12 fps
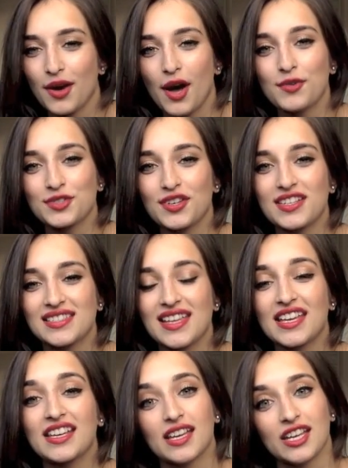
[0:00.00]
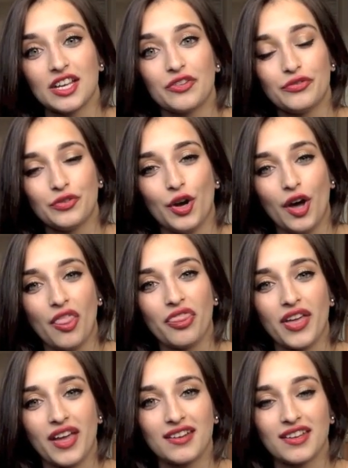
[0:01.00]
I was going to say, if not,
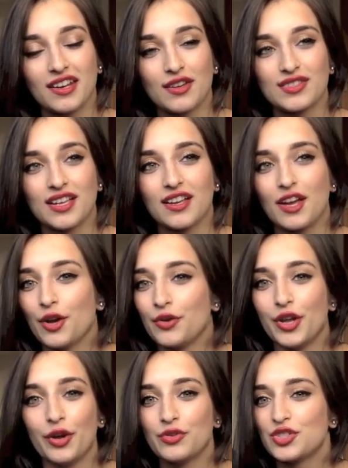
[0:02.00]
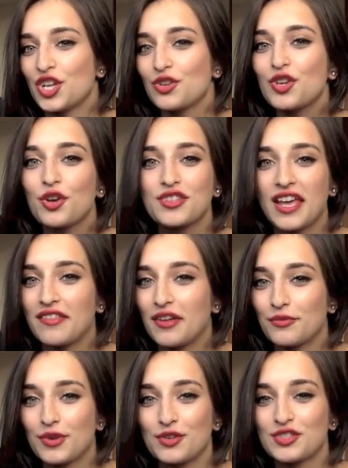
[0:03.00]
then, and I was like, oh no, don't go down that
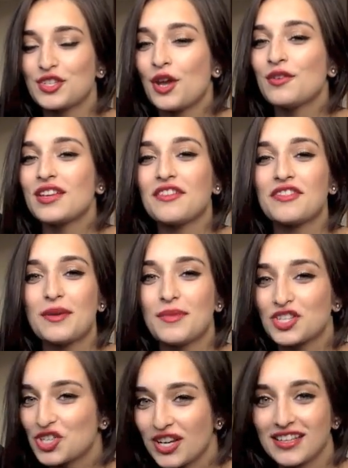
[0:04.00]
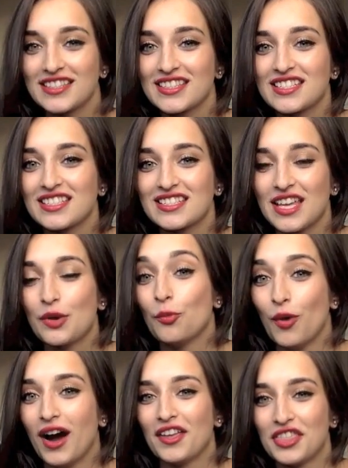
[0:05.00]
route. Don't give them a chance to say
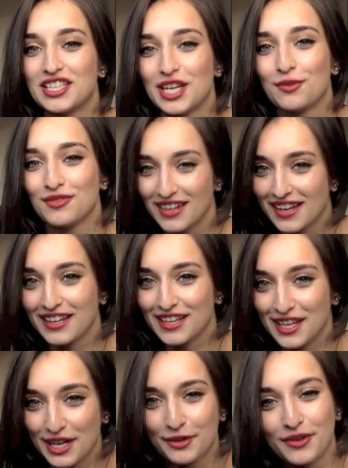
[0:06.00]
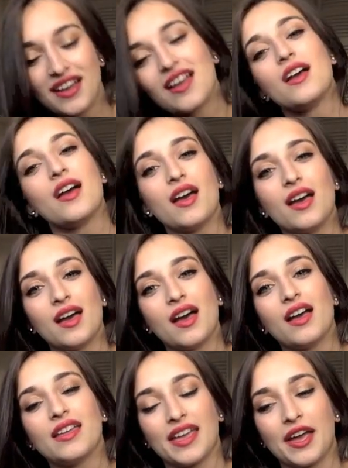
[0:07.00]
why they don't like you.
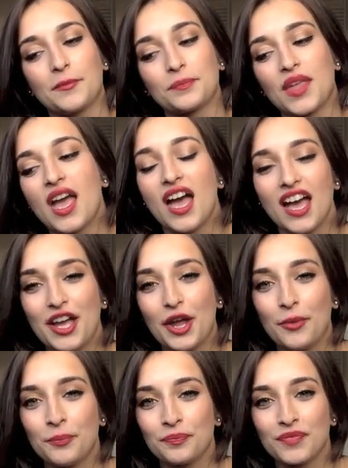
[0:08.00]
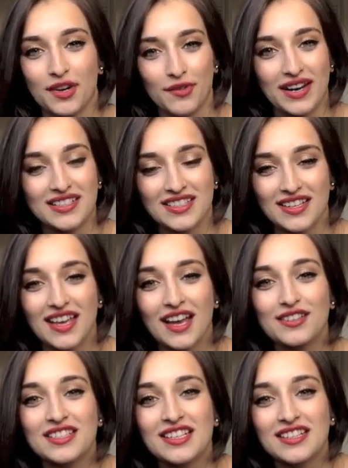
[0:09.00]
Yeah. Right, I'll
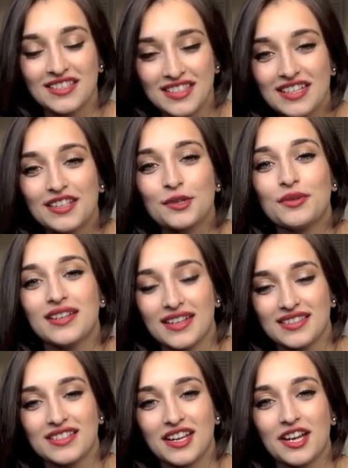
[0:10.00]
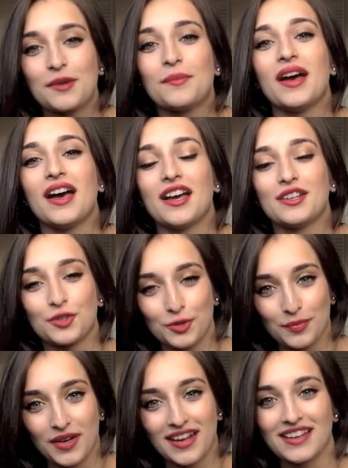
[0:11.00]
see you next time, and
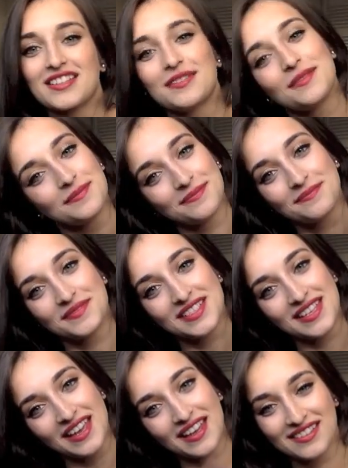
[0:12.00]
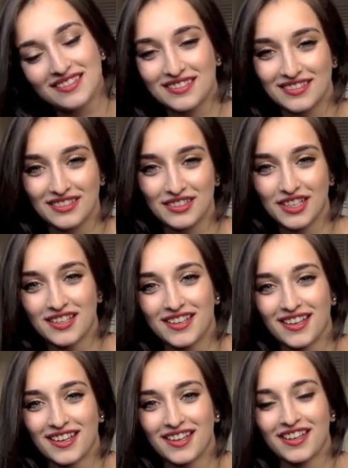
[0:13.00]
goodbye. See
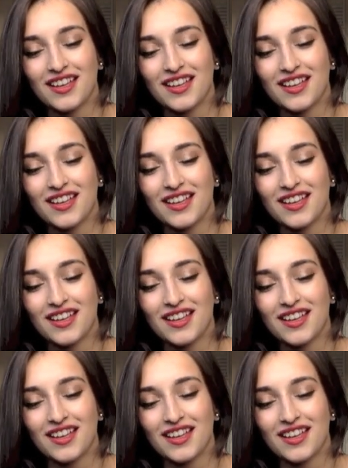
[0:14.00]
ya.